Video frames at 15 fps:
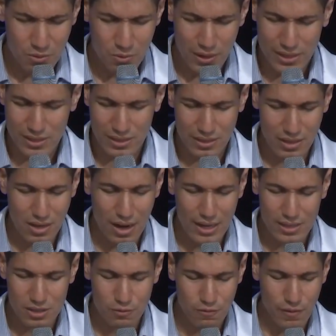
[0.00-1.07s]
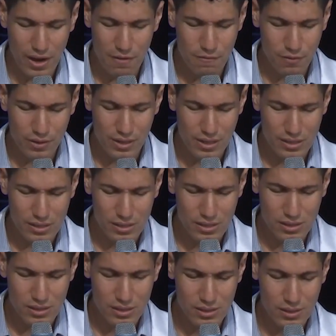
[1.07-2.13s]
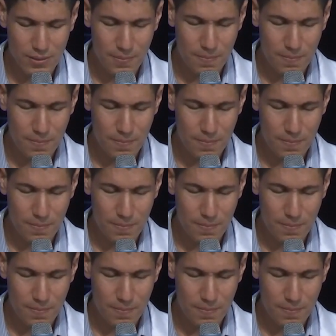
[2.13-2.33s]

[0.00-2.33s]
Rest in God's faithfulness.